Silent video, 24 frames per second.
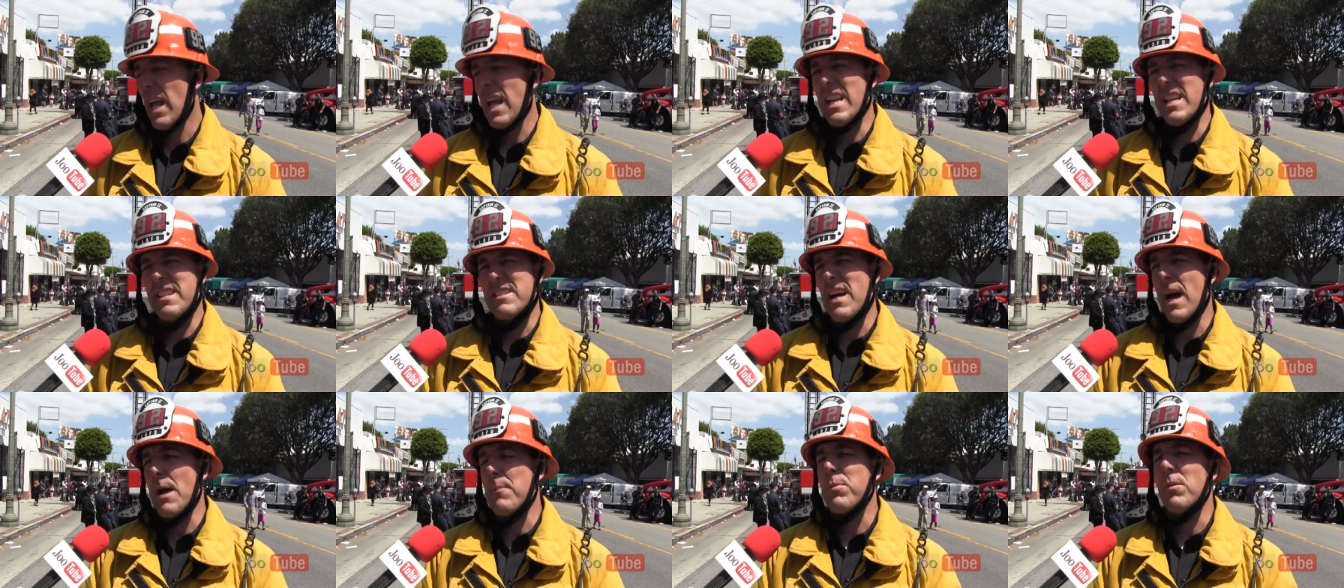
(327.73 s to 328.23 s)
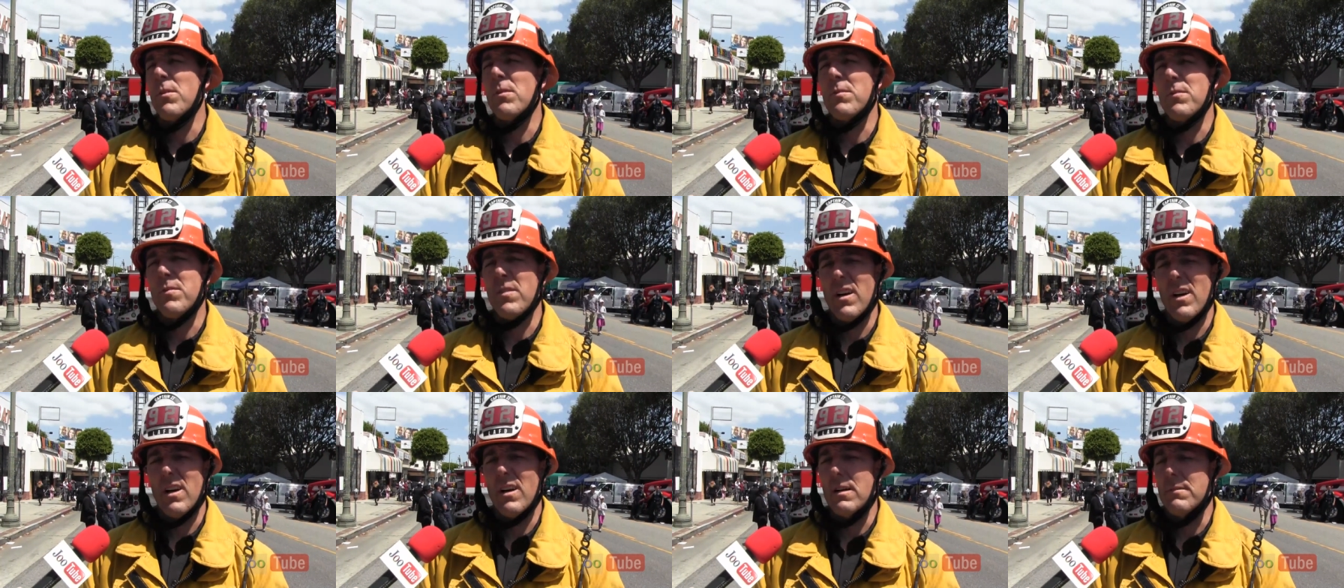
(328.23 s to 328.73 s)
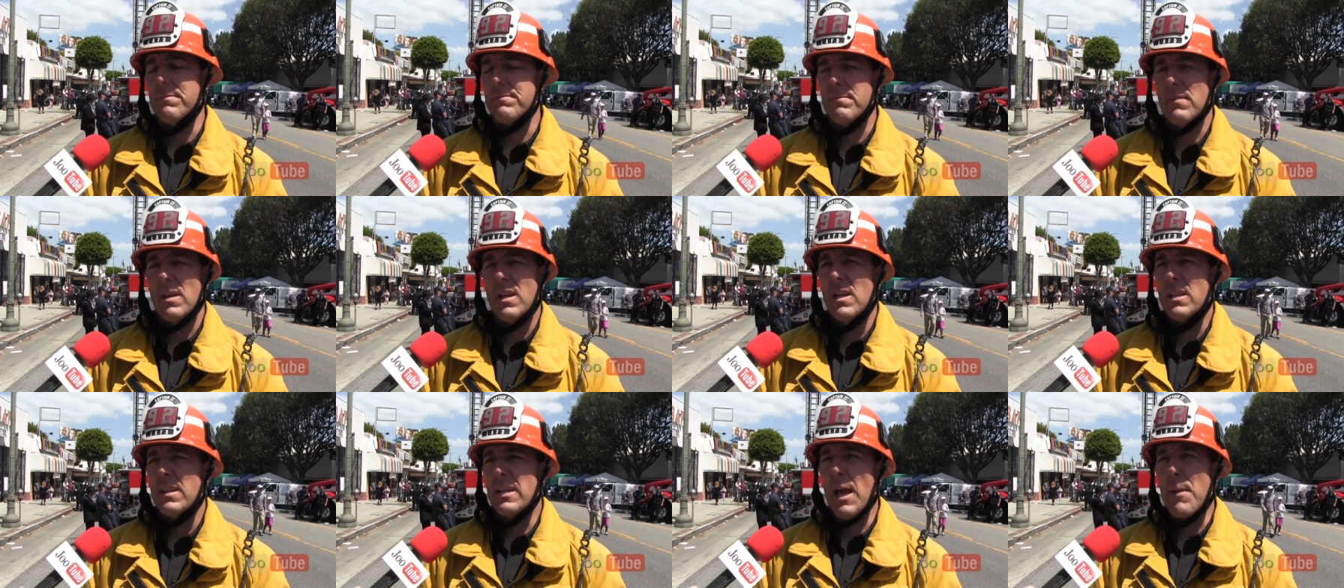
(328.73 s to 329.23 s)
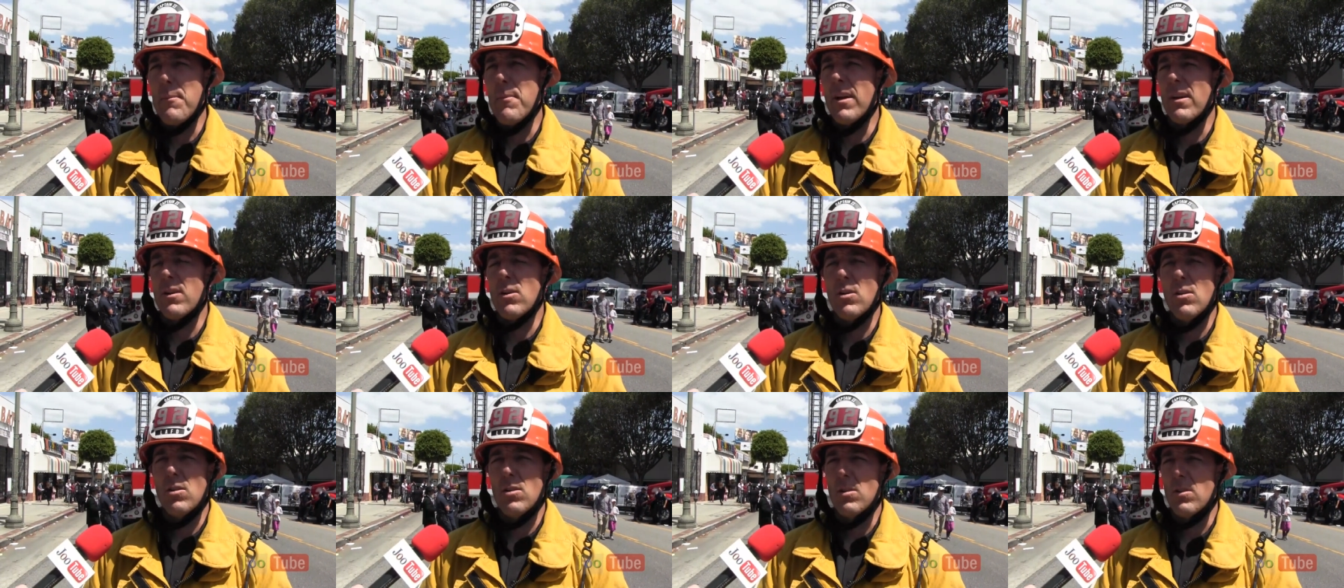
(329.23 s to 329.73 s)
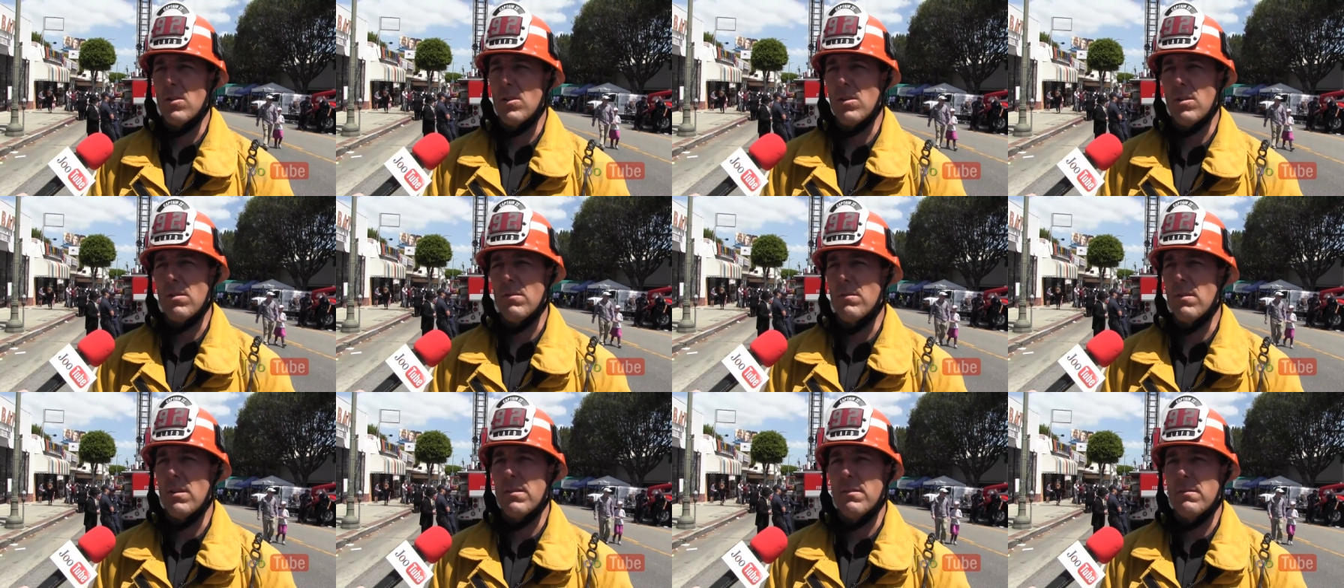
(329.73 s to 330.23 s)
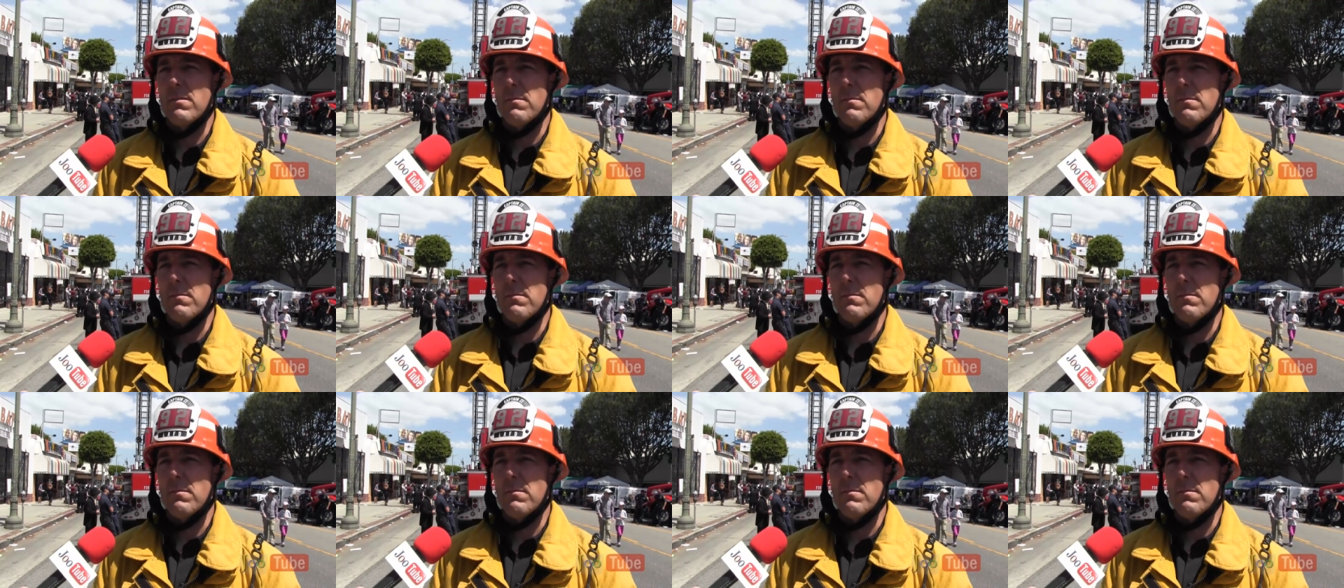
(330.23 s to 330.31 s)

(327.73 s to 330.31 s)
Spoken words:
any type of chemical or